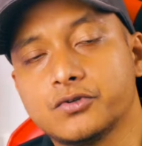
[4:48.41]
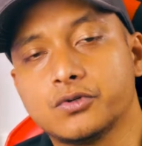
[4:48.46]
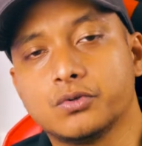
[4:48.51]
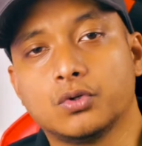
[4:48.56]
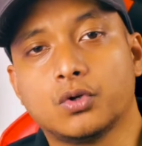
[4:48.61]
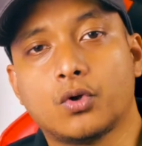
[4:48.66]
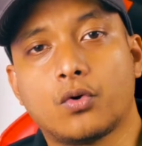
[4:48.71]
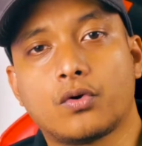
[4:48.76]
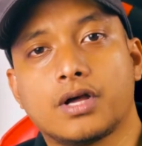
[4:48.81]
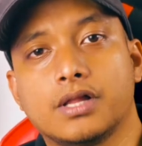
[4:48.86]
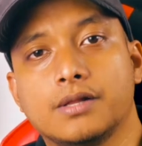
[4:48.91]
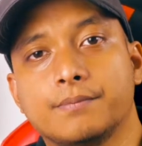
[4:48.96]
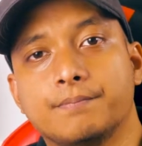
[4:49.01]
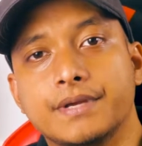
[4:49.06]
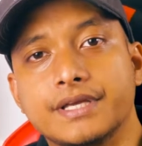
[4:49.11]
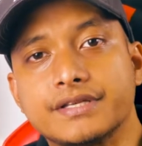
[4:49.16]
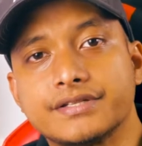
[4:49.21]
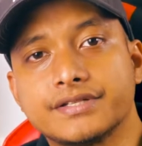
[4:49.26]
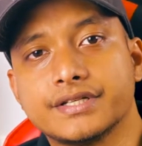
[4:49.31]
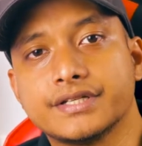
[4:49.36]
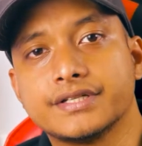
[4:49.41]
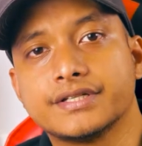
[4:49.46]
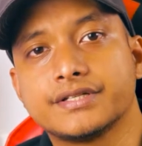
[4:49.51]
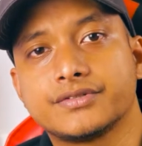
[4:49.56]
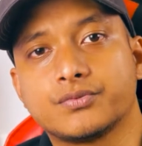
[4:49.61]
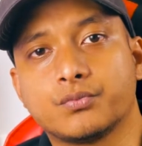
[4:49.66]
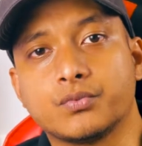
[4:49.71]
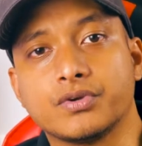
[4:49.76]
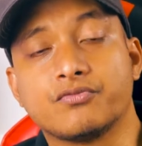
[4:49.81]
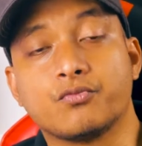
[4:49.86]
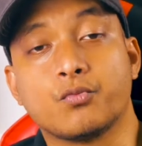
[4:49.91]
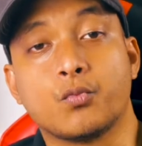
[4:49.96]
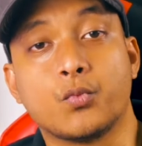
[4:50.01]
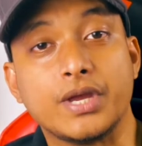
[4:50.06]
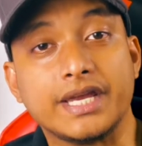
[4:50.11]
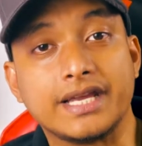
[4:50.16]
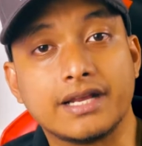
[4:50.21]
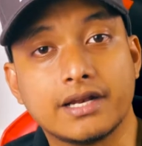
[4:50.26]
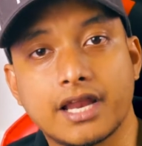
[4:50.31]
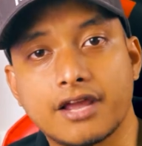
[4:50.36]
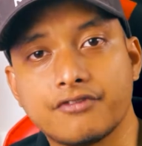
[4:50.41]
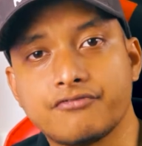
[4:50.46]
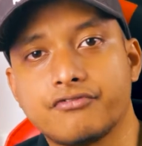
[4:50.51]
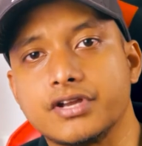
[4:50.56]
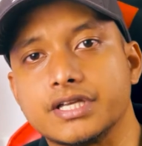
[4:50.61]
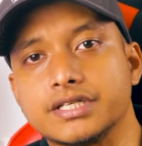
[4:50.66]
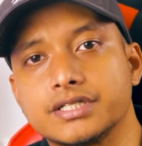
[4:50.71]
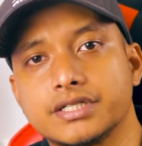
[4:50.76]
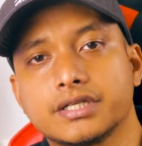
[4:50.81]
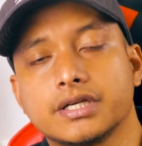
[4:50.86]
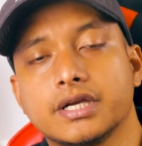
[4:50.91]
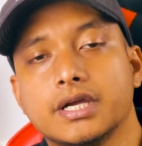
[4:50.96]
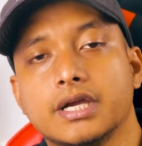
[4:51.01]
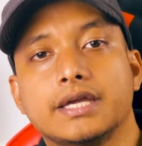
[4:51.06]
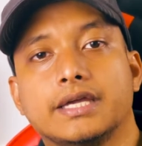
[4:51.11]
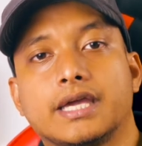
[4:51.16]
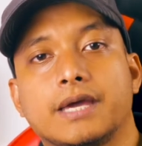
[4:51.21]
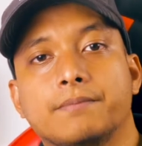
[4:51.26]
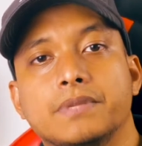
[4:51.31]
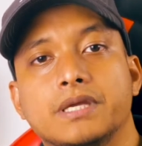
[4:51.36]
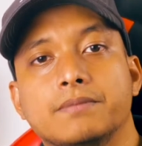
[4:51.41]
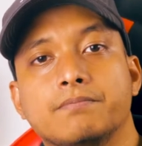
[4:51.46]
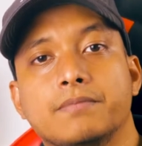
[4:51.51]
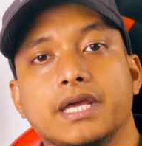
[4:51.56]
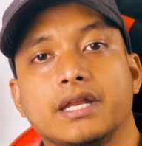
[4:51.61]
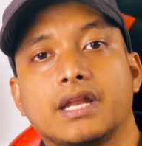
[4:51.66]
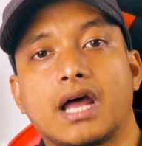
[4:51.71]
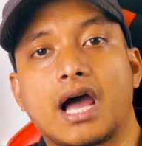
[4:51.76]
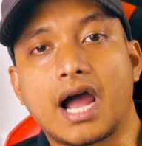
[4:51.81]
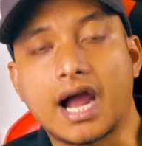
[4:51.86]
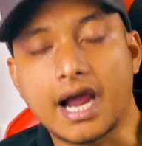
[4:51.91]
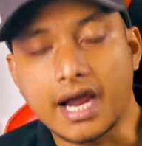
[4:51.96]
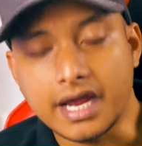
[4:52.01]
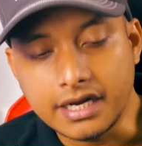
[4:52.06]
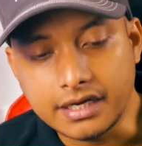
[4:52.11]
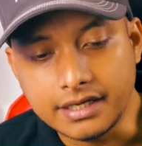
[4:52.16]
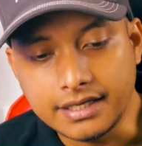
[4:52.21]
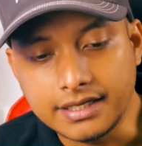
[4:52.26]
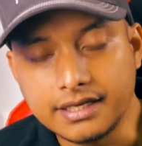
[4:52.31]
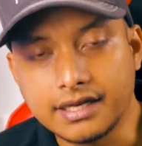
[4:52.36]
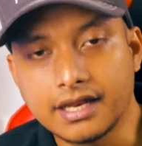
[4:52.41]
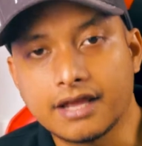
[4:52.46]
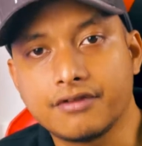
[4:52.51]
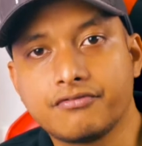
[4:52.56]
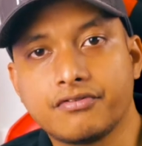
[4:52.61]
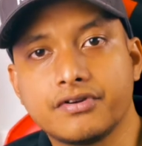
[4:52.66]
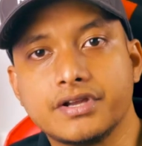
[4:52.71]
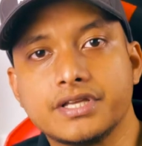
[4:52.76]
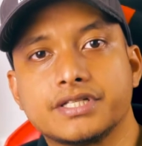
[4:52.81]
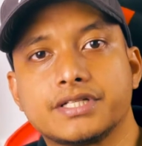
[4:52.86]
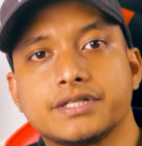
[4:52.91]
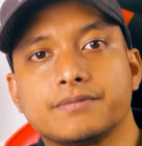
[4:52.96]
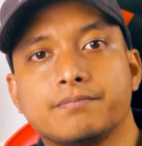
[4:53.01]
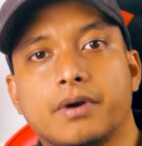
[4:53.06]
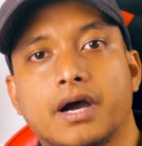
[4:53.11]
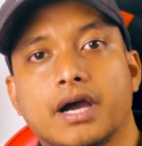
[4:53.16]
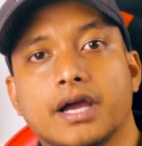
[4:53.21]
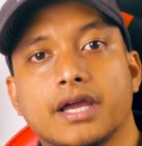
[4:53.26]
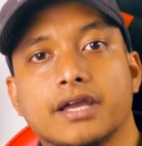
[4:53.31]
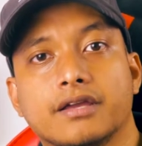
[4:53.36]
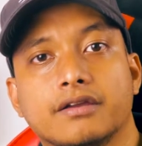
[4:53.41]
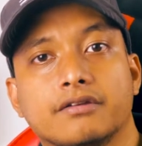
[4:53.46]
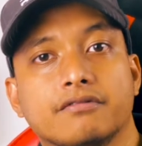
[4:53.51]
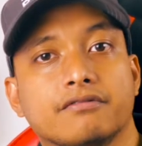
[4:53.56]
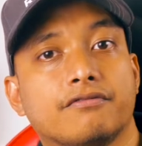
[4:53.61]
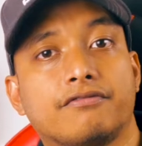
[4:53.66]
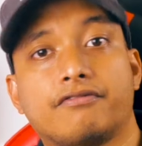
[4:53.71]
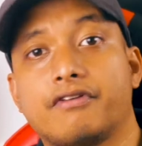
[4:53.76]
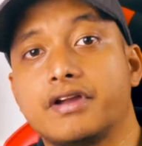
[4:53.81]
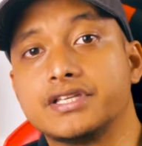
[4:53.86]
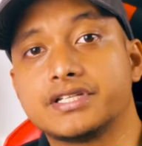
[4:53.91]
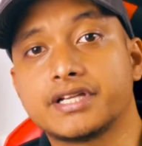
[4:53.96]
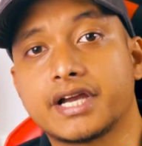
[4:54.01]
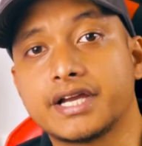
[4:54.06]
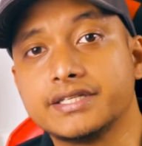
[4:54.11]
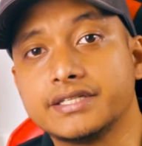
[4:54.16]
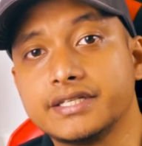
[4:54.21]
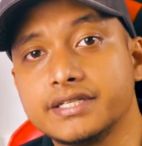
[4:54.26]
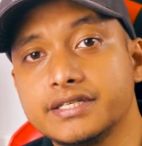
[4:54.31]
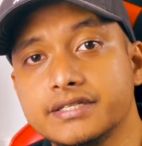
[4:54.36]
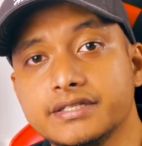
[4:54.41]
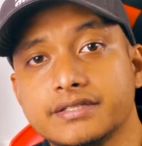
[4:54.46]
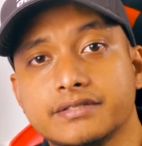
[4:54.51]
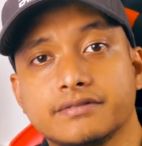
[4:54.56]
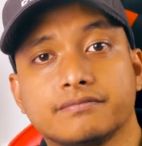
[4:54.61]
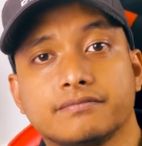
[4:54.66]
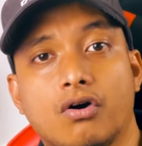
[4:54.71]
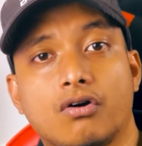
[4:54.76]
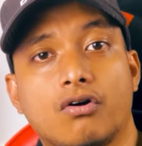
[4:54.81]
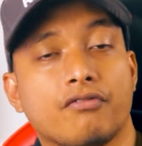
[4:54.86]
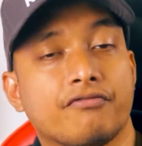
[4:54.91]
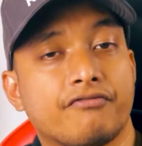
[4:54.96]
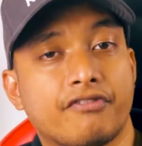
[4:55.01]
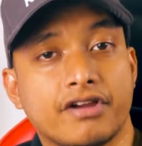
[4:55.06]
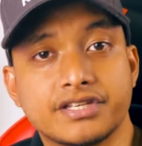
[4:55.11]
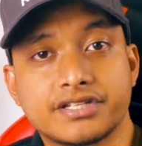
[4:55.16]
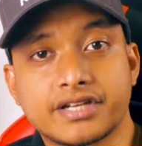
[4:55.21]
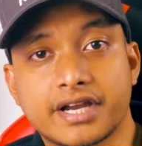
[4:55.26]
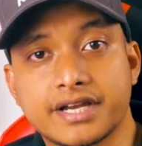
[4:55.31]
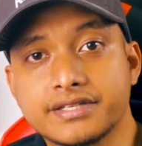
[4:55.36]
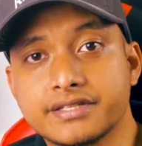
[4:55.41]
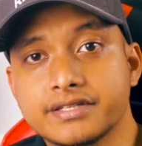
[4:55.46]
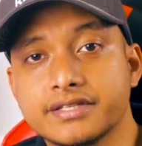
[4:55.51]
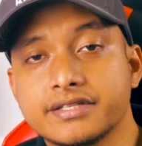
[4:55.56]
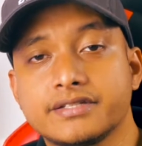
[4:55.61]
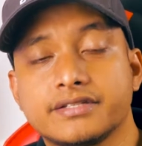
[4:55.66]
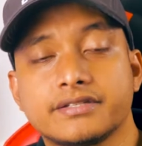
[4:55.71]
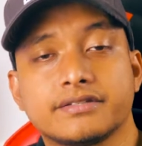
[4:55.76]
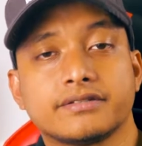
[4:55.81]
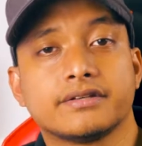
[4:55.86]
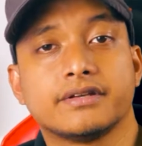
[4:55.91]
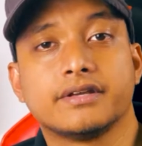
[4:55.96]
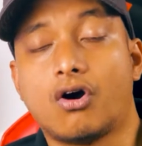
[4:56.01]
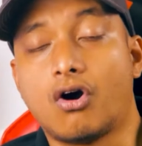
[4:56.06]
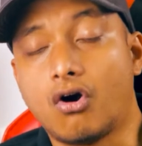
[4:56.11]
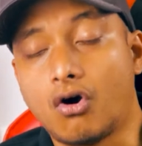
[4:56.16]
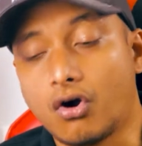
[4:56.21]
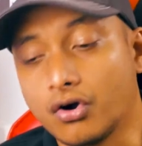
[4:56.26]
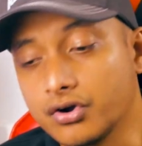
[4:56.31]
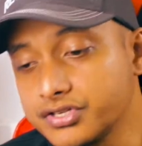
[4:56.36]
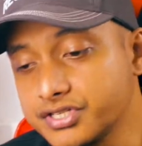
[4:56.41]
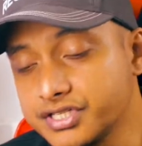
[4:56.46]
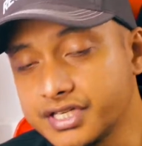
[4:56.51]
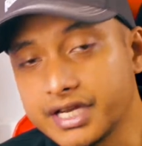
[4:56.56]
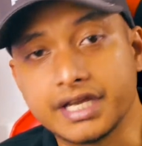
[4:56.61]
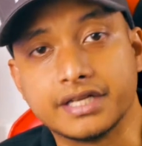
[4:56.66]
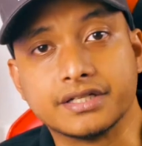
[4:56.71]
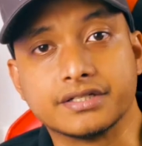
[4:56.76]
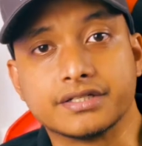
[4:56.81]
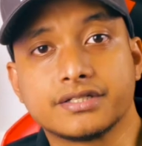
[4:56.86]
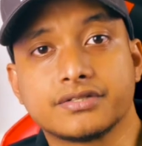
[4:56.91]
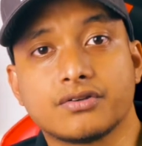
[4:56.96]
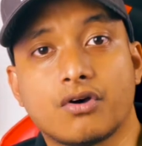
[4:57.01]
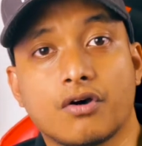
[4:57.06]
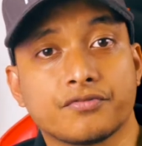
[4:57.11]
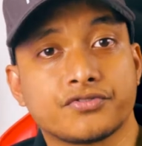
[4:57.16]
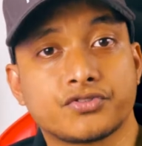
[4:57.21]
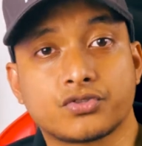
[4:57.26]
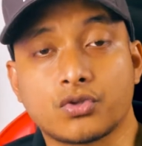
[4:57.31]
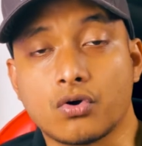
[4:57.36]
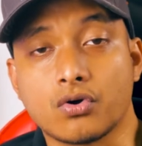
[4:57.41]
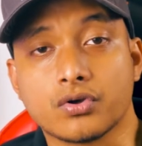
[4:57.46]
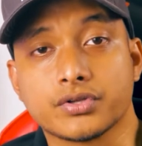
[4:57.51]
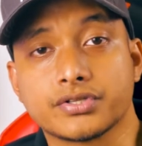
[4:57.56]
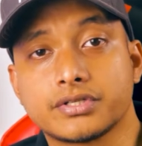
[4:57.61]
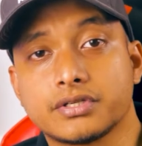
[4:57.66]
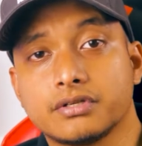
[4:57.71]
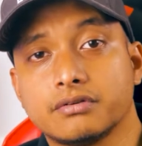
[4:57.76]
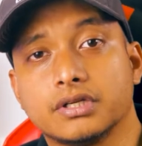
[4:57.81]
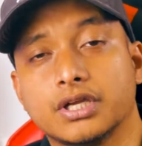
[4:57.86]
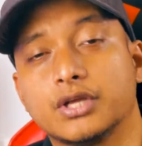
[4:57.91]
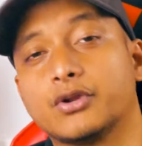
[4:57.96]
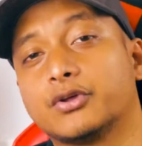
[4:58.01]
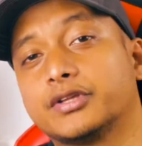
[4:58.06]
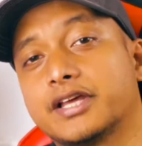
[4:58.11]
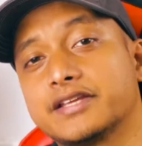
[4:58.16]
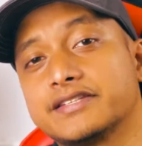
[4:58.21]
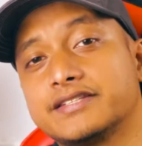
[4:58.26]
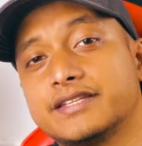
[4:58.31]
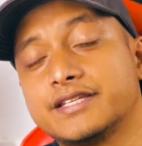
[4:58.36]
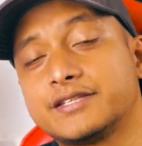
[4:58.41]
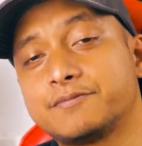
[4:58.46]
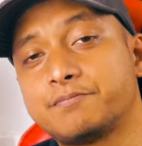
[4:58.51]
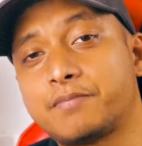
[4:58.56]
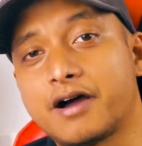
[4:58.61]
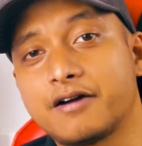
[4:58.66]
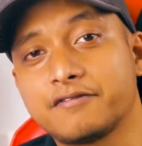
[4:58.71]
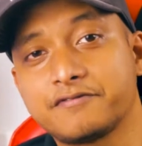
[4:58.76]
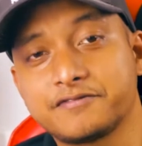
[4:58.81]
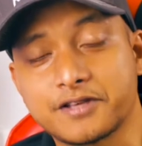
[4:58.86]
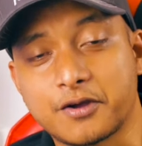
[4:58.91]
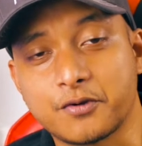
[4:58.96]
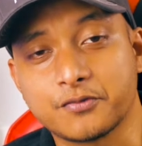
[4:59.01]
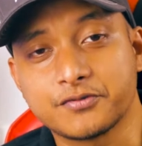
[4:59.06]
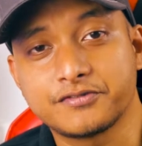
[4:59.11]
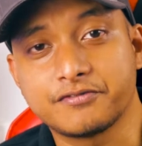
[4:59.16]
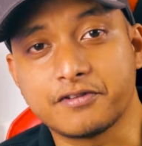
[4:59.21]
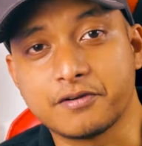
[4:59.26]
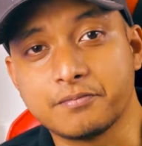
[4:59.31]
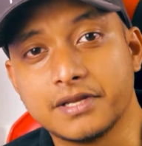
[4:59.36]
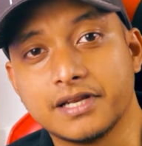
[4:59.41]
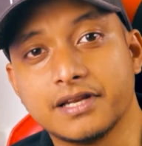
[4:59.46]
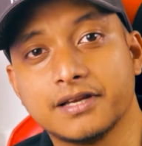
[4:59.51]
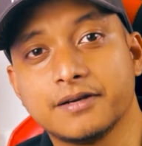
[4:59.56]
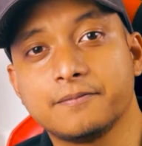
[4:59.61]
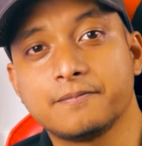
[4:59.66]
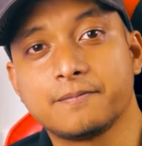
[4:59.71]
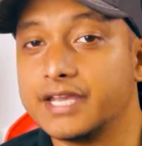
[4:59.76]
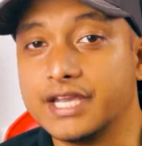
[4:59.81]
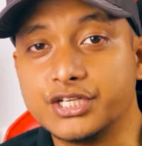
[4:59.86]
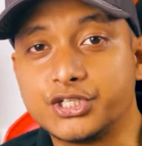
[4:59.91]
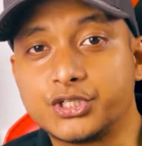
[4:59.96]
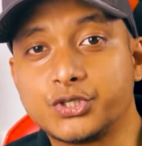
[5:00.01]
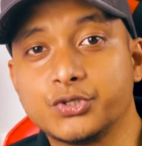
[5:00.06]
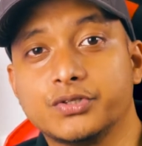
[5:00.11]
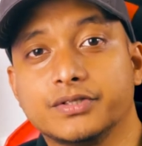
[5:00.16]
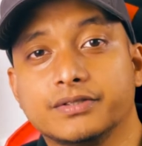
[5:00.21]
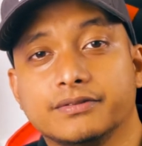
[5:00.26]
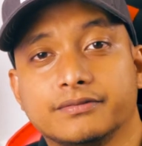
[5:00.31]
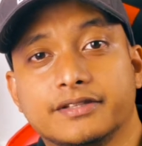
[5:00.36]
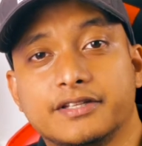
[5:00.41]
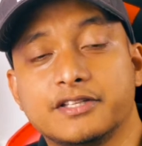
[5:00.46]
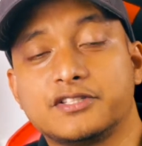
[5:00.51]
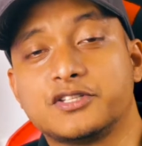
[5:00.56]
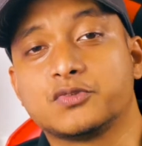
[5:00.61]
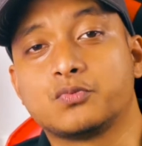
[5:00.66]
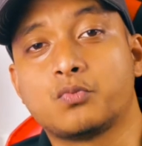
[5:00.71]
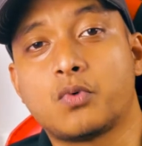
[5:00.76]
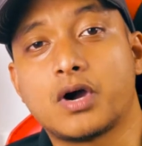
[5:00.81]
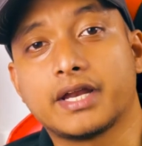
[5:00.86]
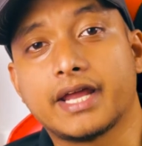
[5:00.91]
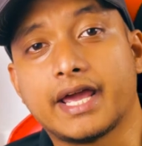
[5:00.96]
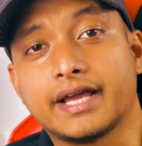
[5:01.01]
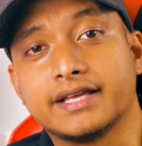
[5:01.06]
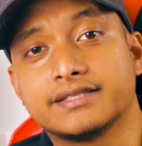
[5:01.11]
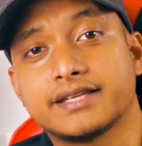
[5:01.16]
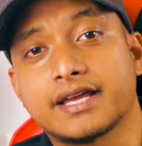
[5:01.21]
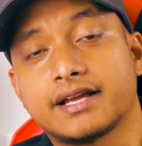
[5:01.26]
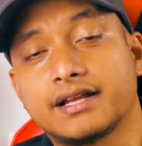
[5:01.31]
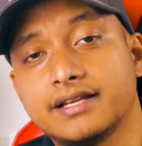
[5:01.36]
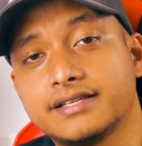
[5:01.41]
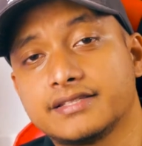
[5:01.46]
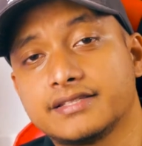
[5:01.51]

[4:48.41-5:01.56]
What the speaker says: local business with weak leverage can be made highly leveraged by franchisees or franchisers or chains of stores. Does this path sounds familiar? It should. This is what exactly